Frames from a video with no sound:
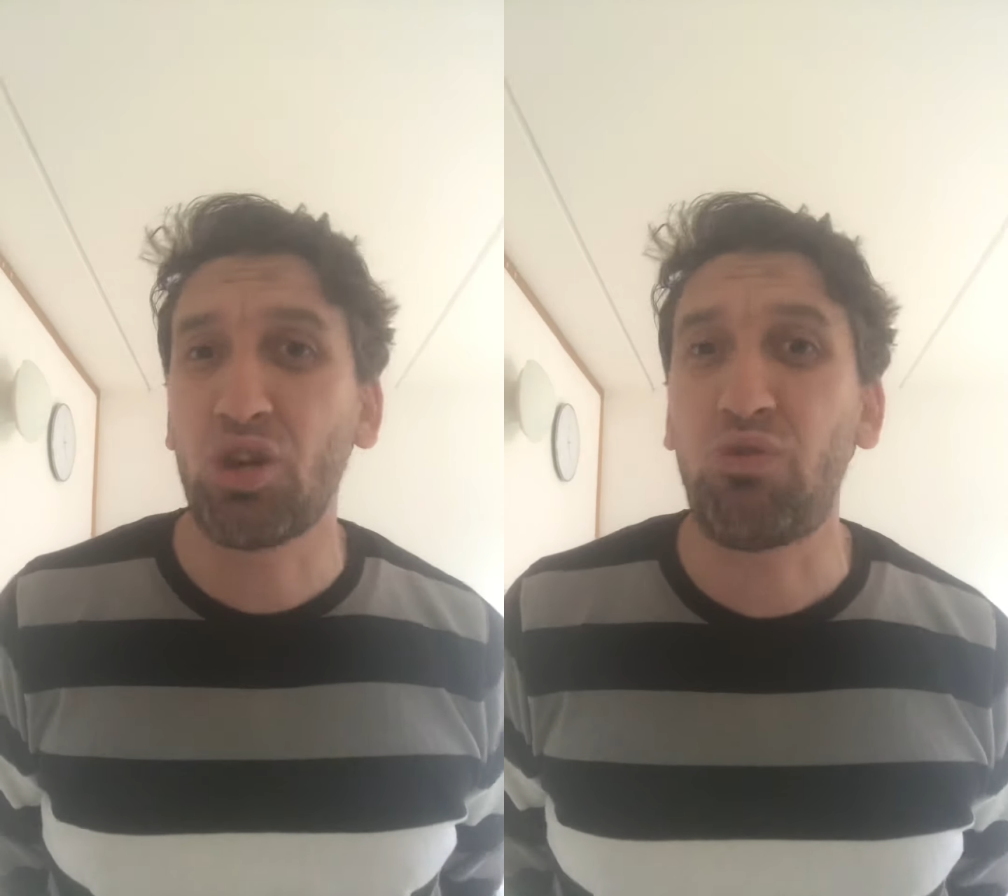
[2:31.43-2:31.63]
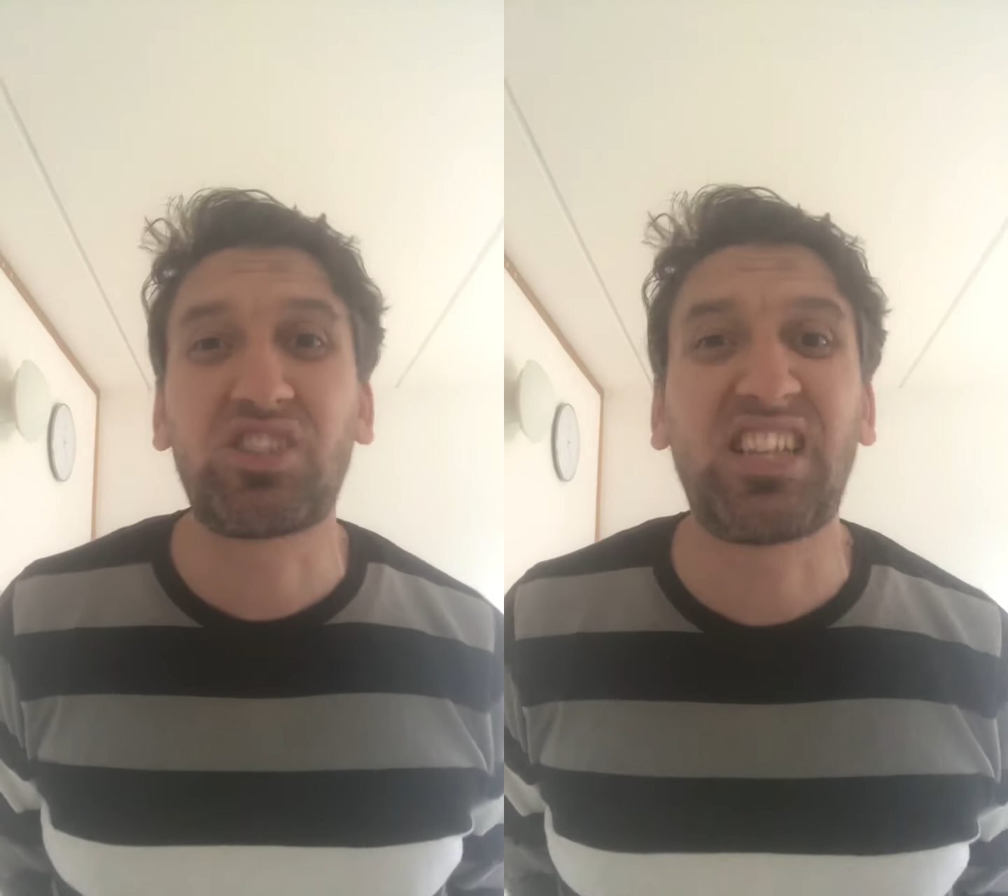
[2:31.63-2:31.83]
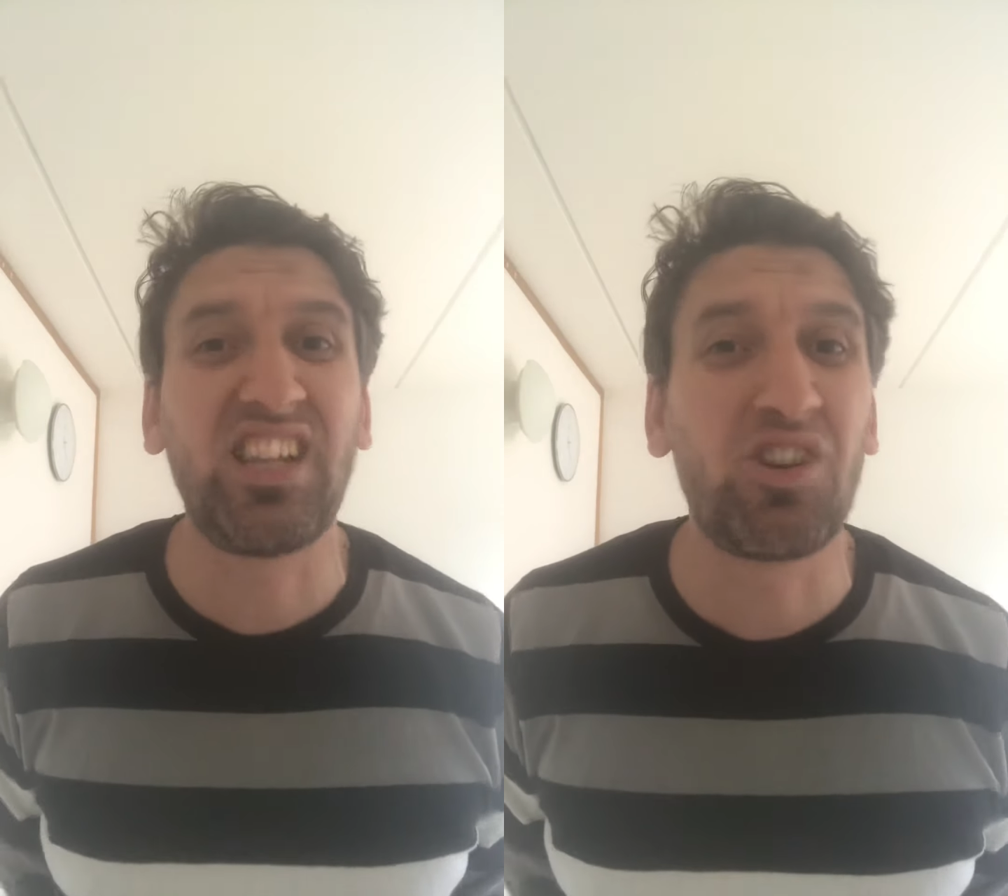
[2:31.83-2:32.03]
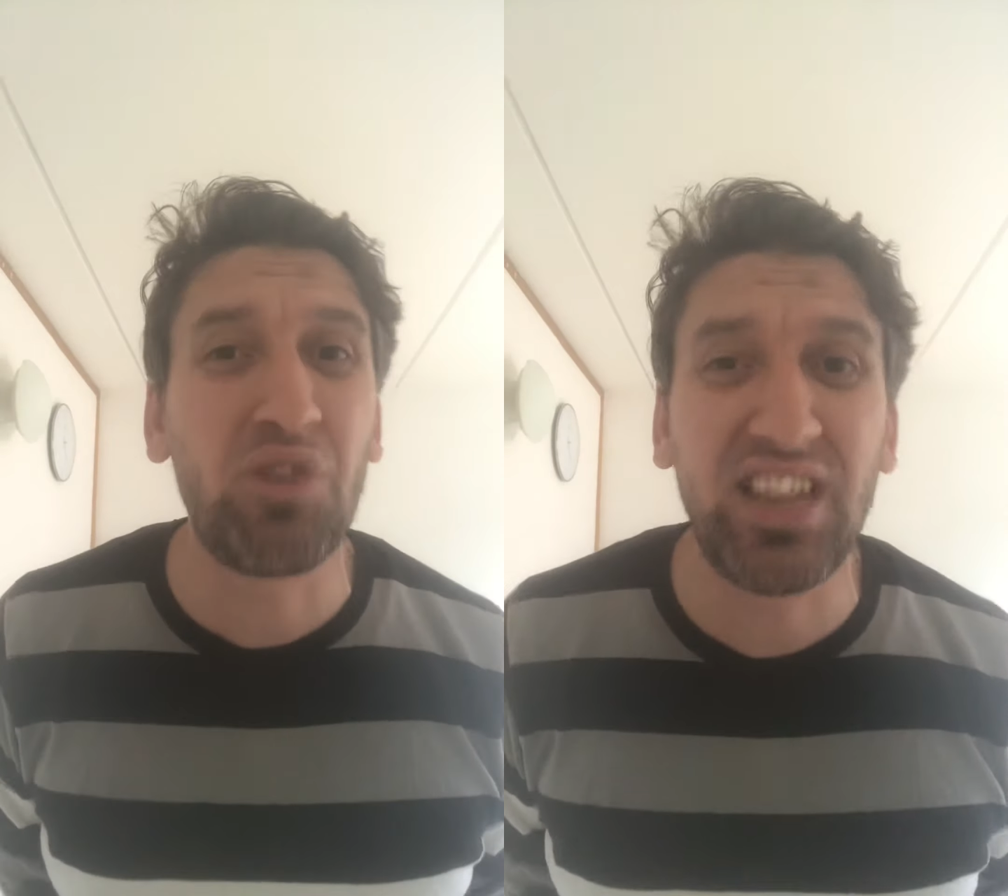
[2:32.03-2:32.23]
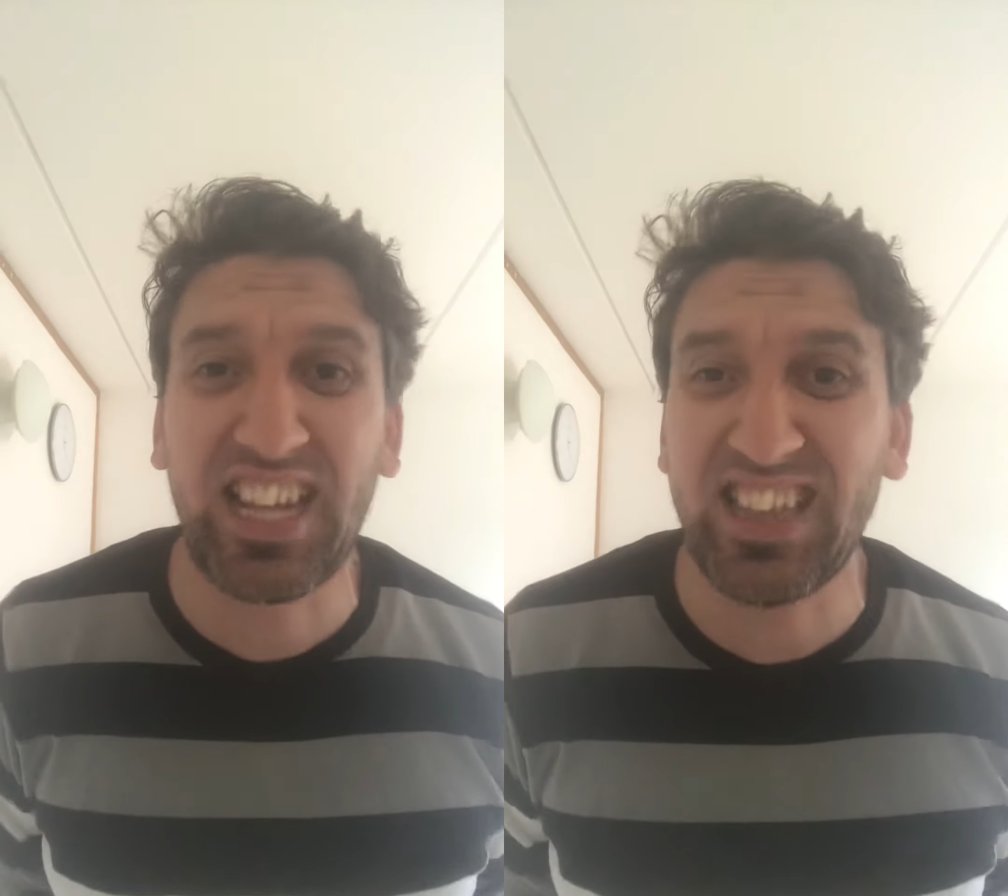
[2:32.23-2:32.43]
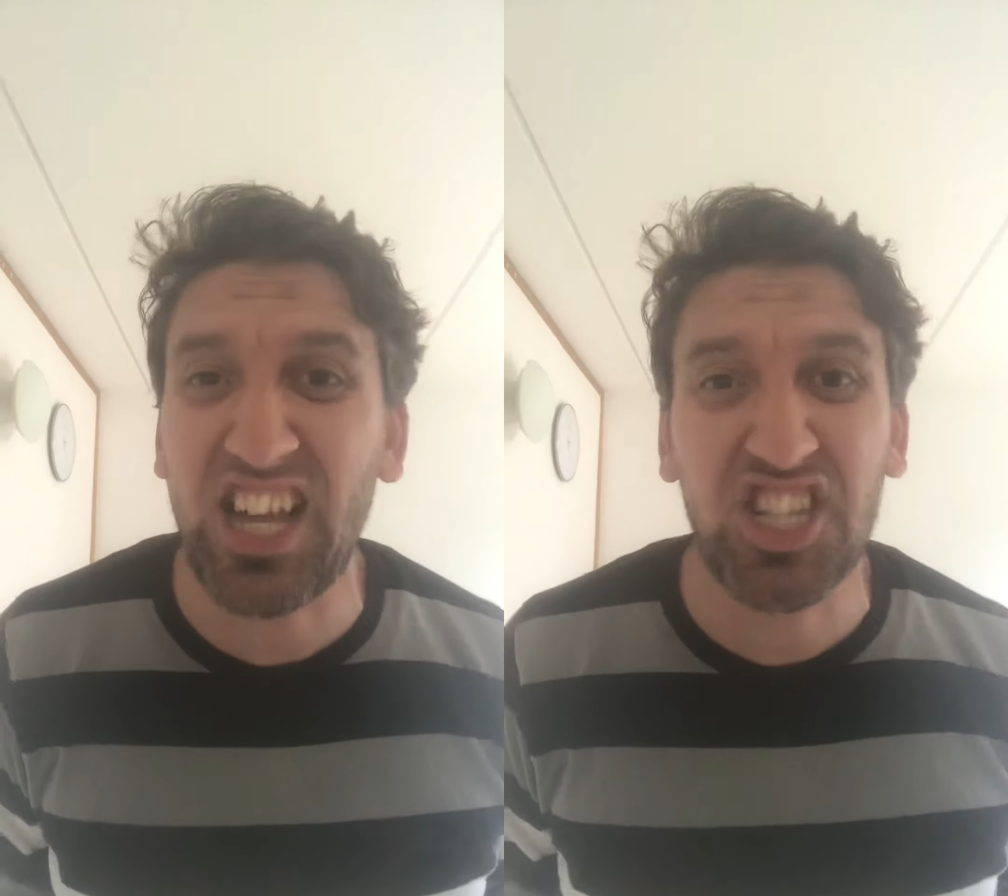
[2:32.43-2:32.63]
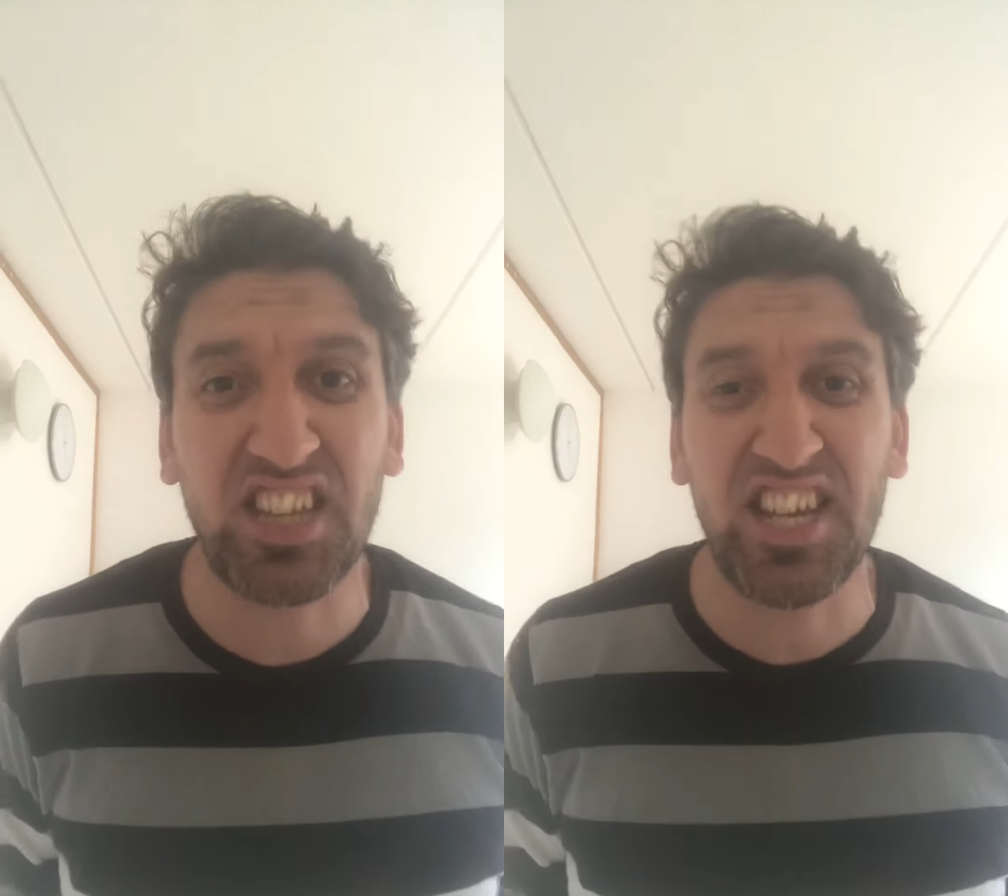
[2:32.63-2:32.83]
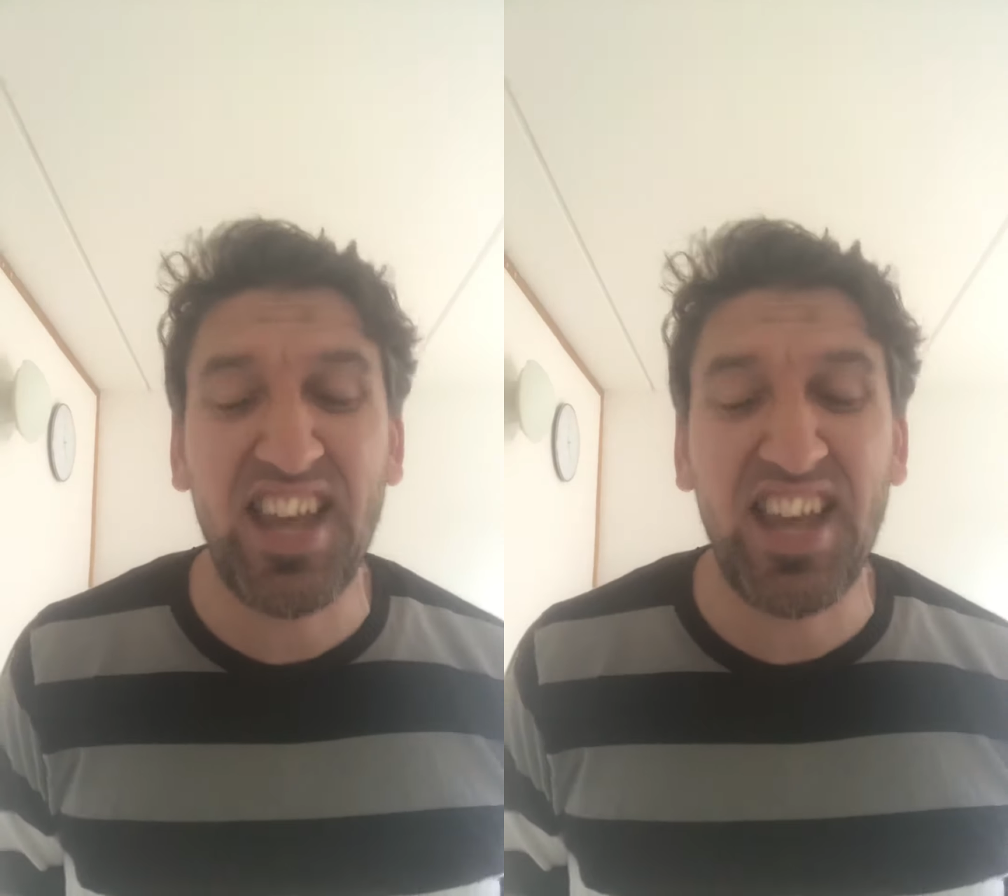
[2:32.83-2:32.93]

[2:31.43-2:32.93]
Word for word: So it was really clutch at the